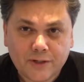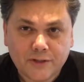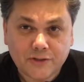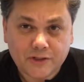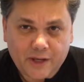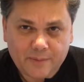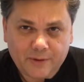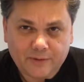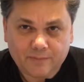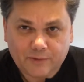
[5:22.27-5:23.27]
She gave
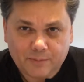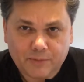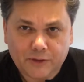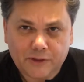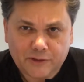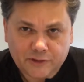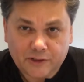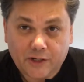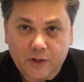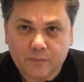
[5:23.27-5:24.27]
me the bird and said,
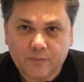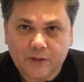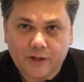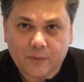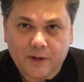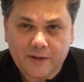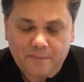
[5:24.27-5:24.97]
no, get away.